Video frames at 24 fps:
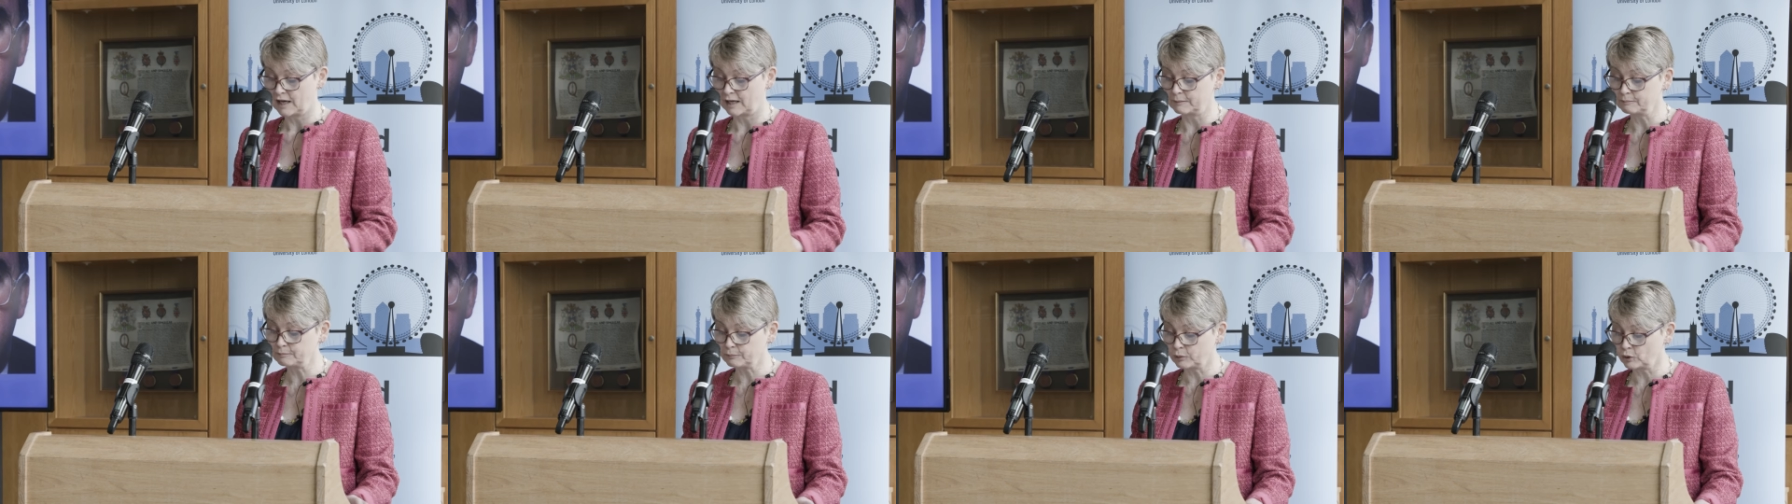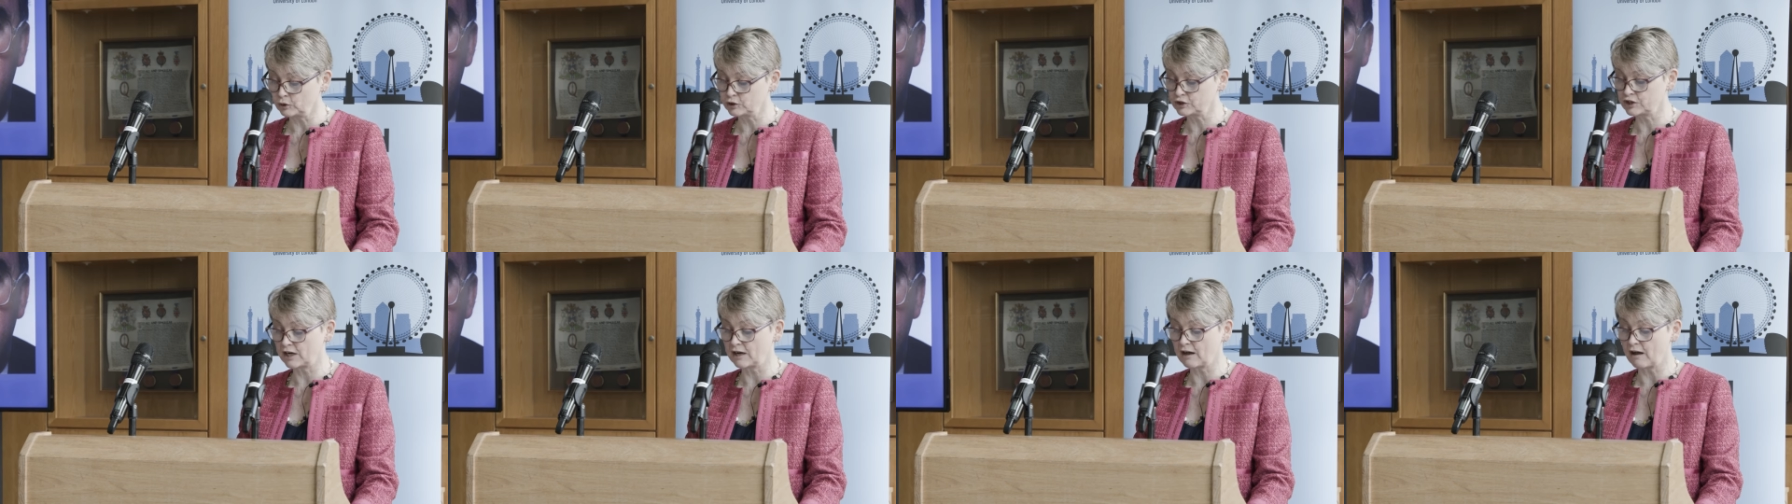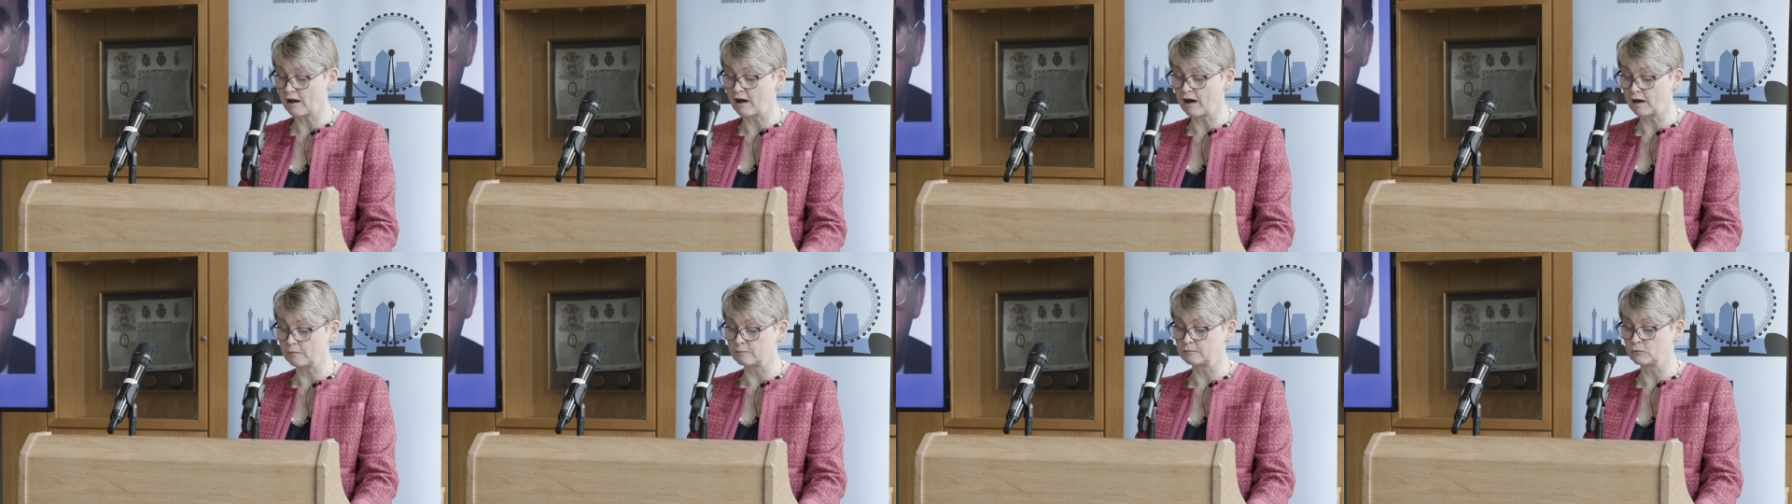and
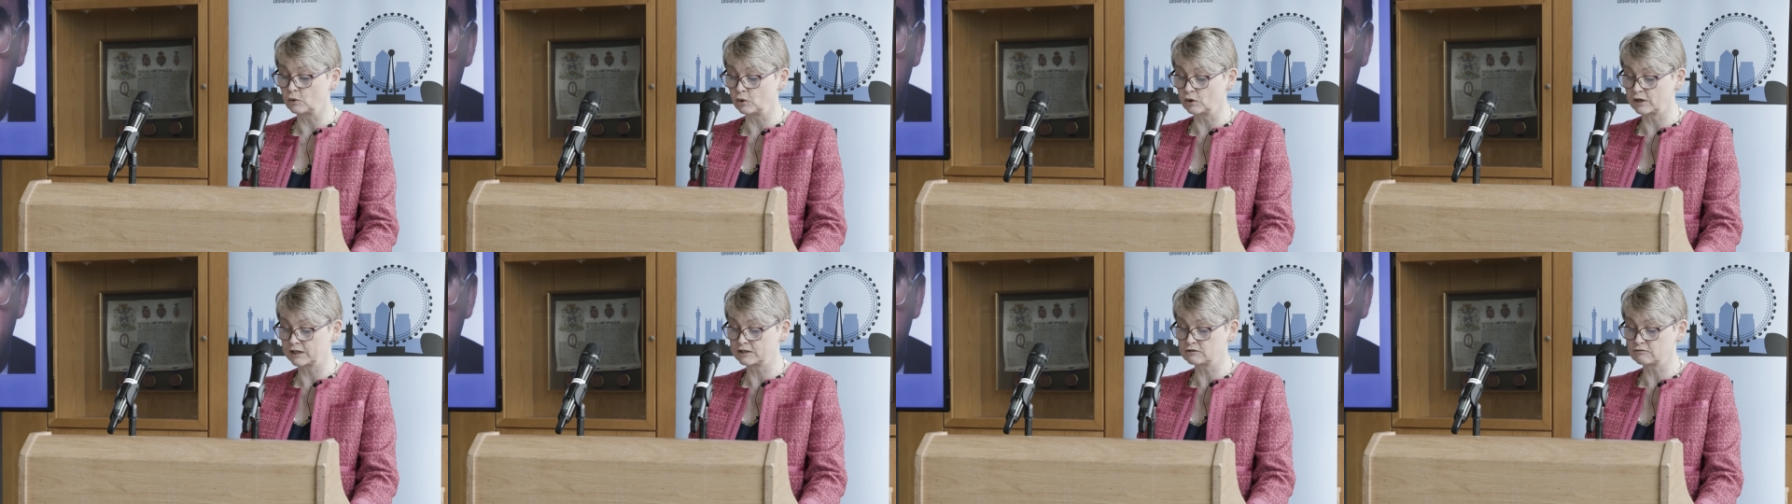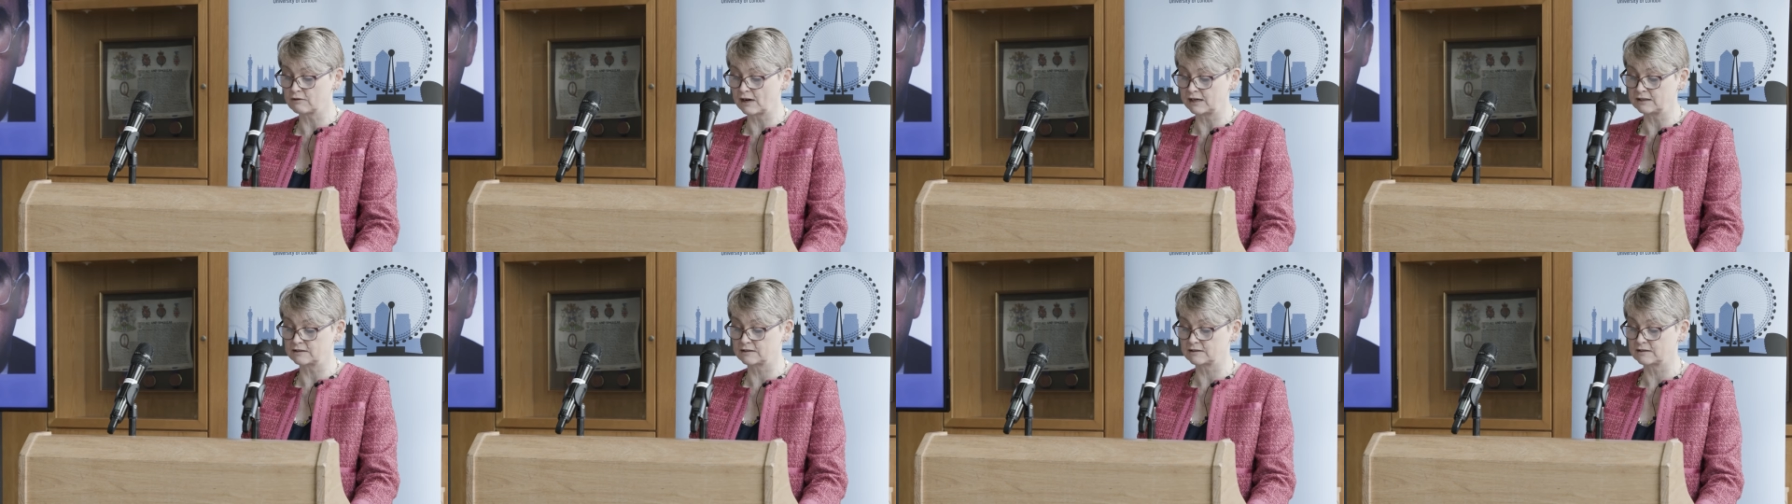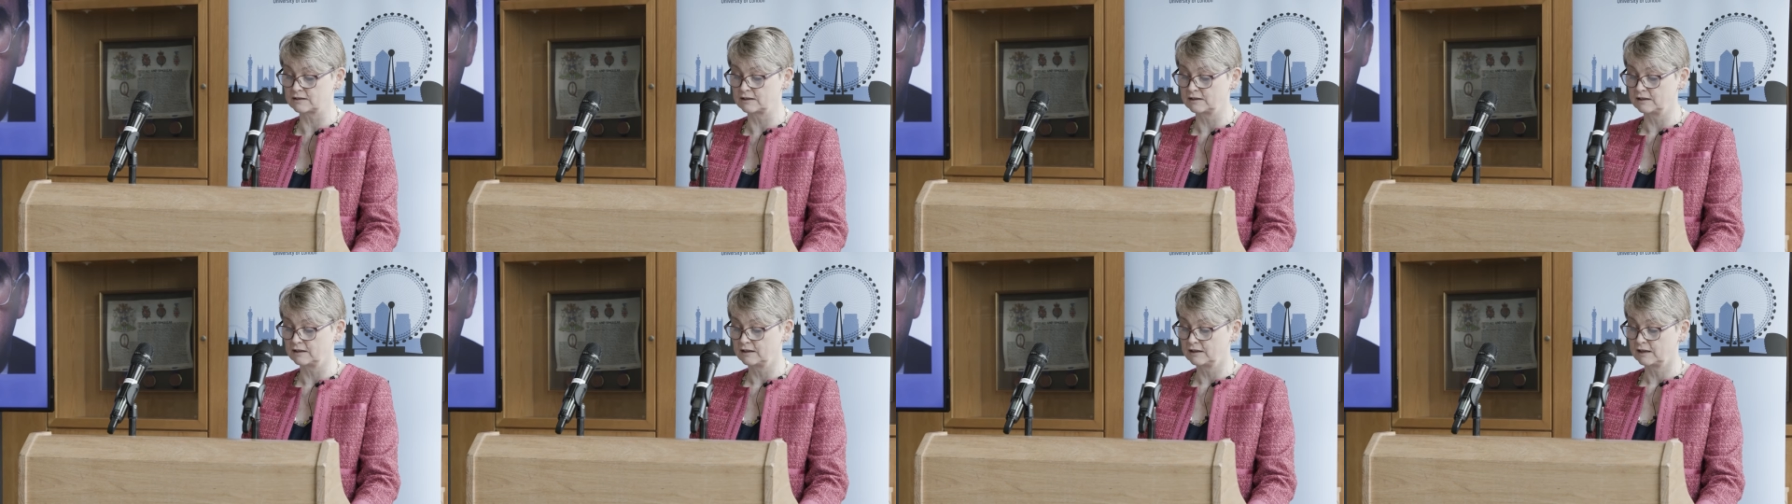pushing up mortgage
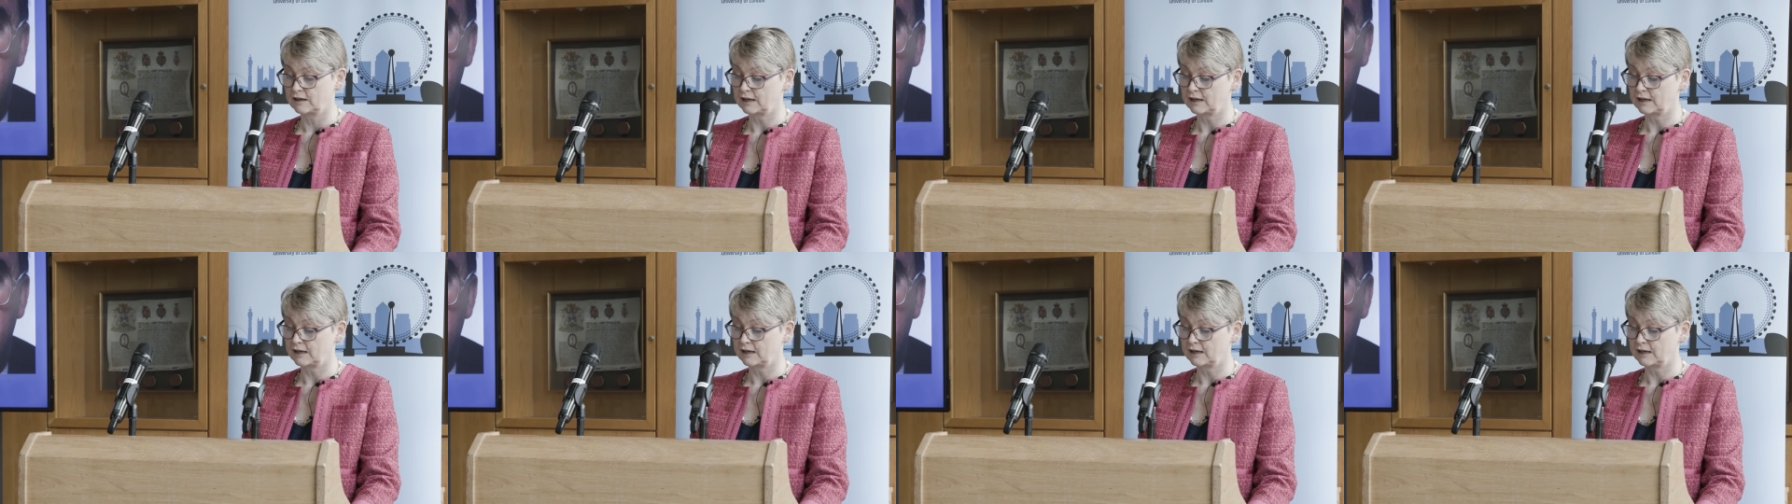rates.